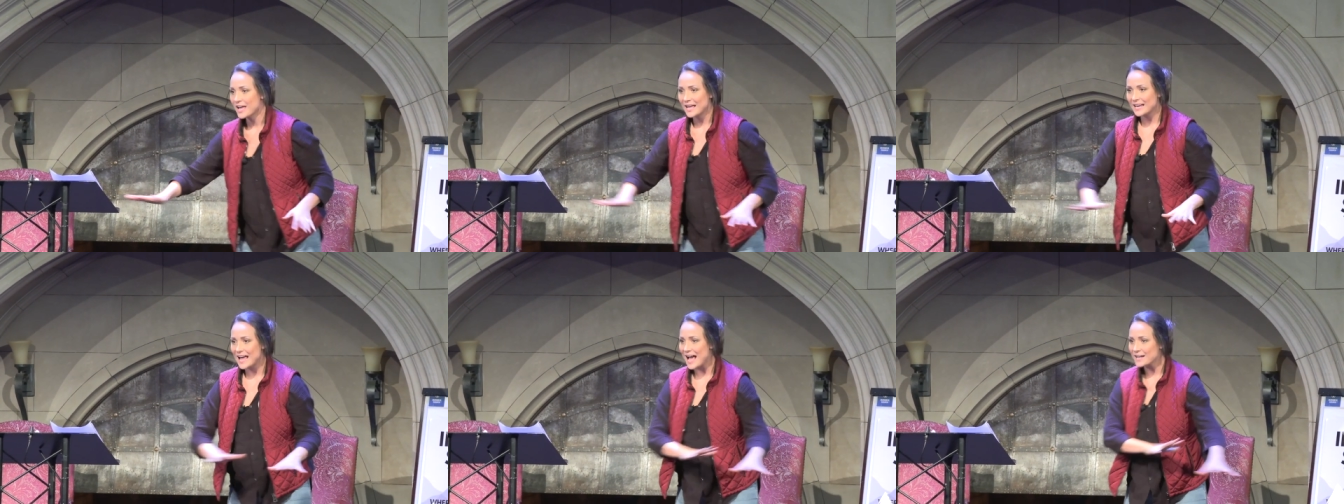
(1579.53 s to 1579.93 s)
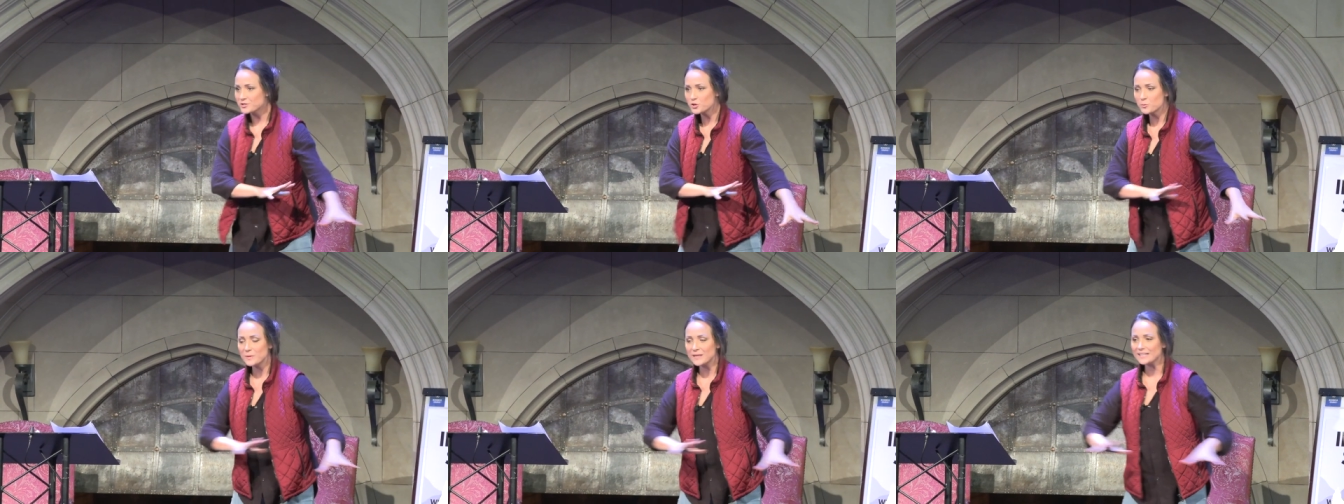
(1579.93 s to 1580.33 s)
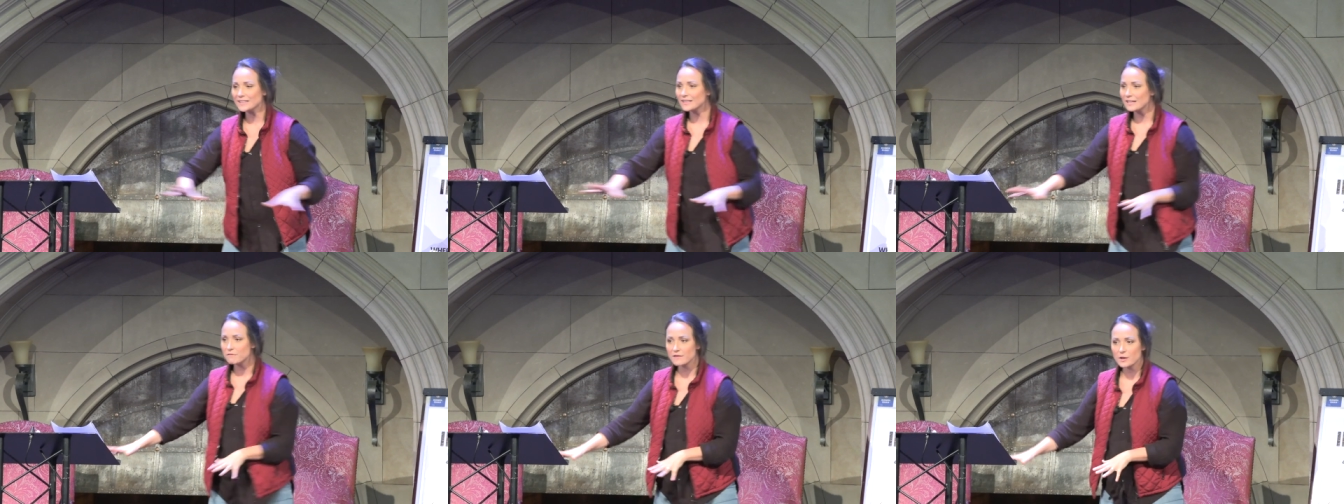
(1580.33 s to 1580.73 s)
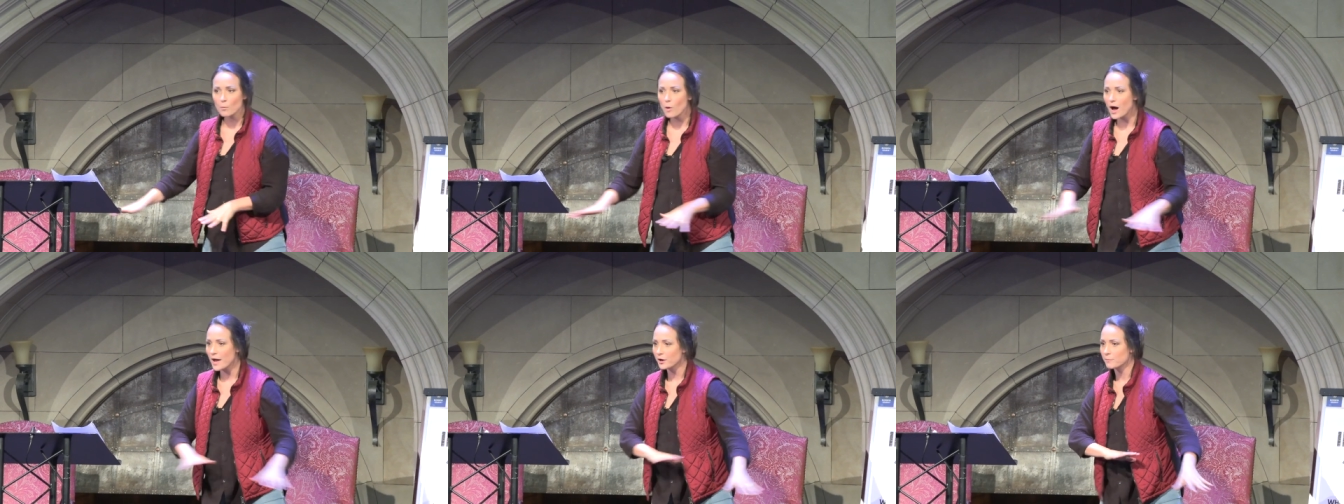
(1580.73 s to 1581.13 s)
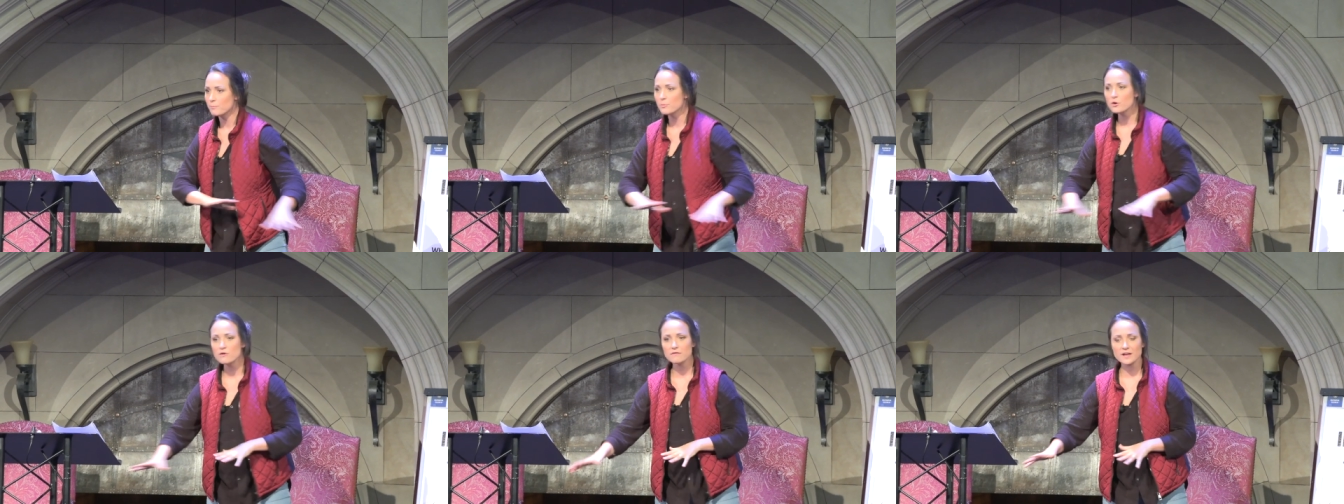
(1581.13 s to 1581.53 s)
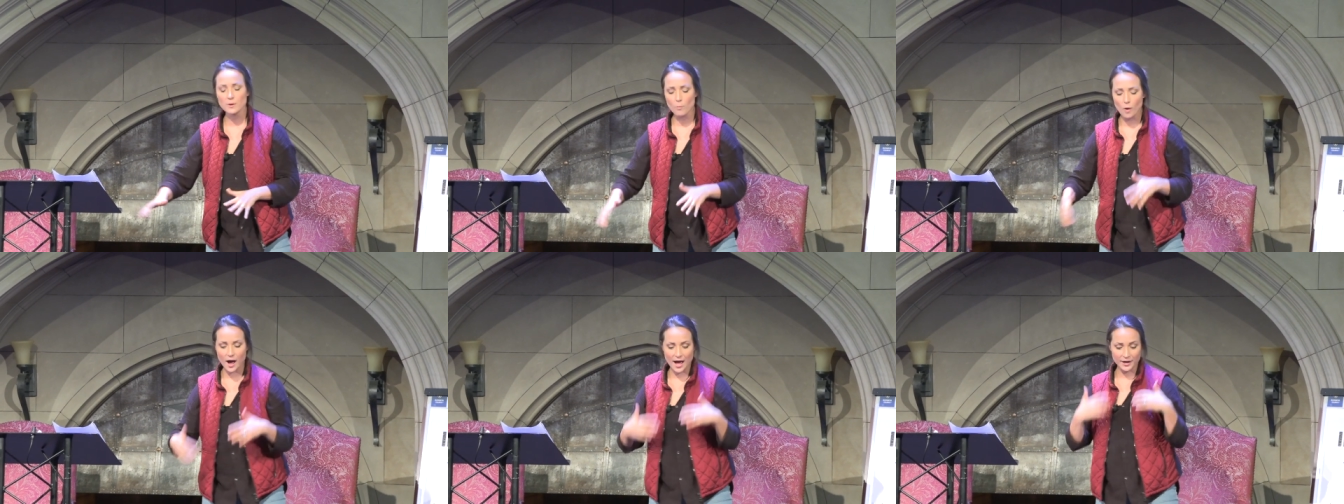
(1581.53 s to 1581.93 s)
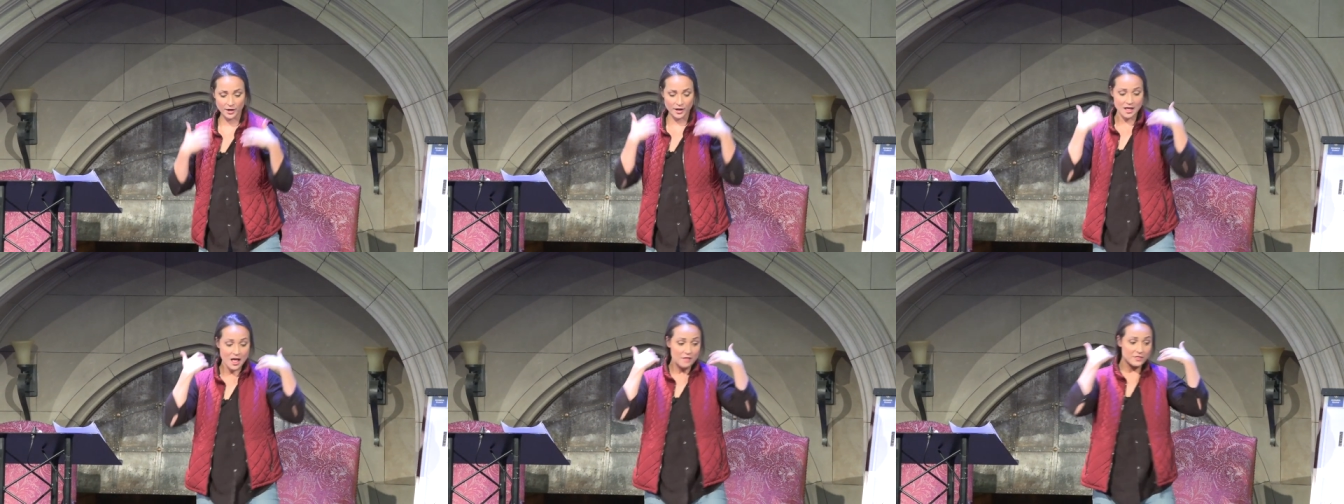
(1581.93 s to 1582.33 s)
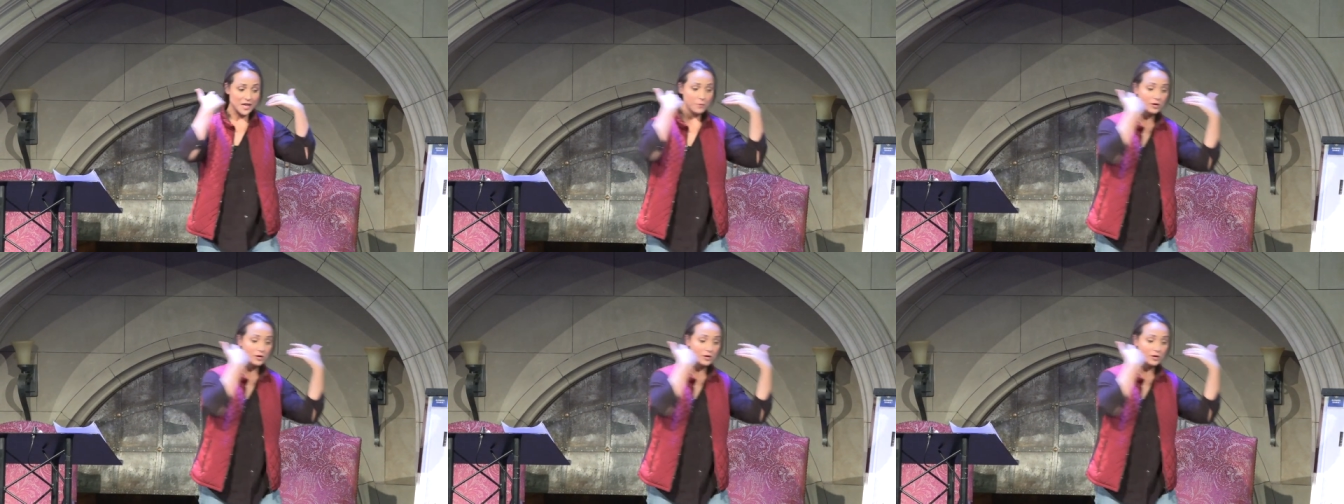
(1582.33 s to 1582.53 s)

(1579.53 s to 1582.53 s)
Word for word: It had to be living water, moving water. They